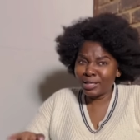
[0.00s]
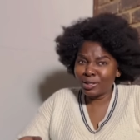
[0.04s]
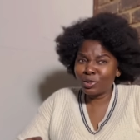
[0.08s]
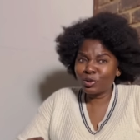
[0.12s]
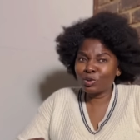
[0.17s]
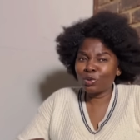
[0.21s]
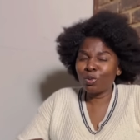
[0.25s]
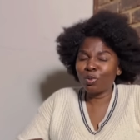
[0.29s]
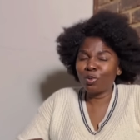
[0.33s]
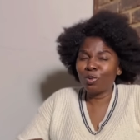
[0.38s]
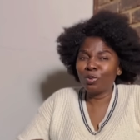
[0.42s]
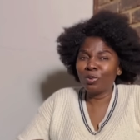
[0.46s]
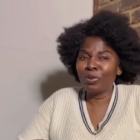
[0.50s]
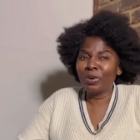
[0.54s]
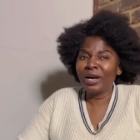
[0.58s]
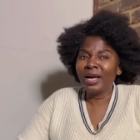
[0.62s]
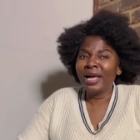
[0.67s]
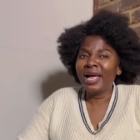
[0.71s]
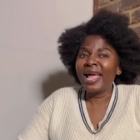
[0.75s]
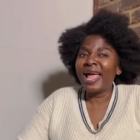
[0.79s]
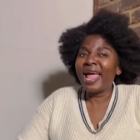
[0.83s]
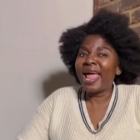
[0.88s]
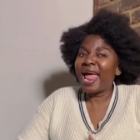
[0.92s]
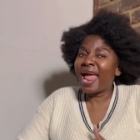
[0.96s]
saw
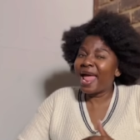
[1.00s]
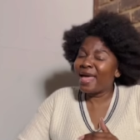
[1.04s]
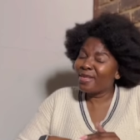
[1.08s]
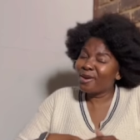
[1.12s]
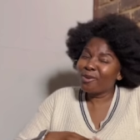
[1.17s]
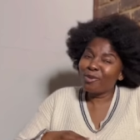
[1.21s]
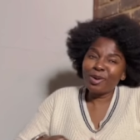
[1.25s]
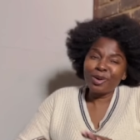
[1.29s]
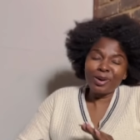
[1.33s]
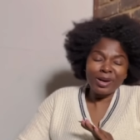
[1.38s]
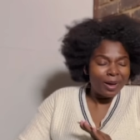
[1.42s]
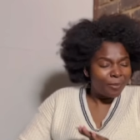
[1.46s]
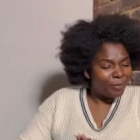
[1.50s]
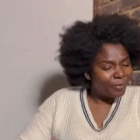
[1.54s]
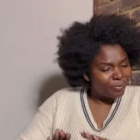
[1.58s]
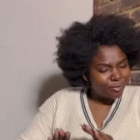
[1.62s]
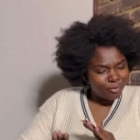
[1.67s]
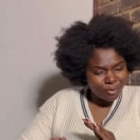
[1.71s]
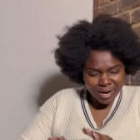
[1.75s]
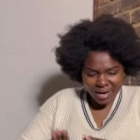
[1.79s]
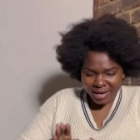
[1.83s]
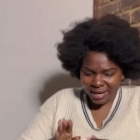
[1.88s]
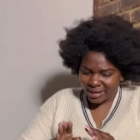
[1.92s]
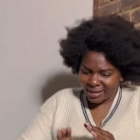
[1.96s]
and we're gonna
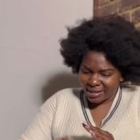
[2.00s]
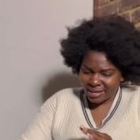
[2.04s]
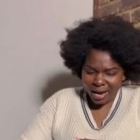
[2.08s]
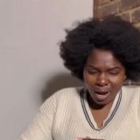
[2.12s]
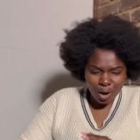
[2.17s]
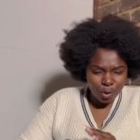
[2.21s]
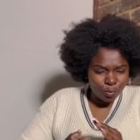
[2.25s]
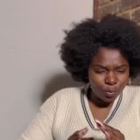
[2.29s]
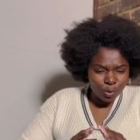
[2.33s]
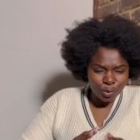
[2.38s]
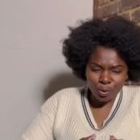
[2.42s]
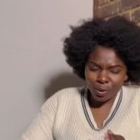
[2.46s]
break it down.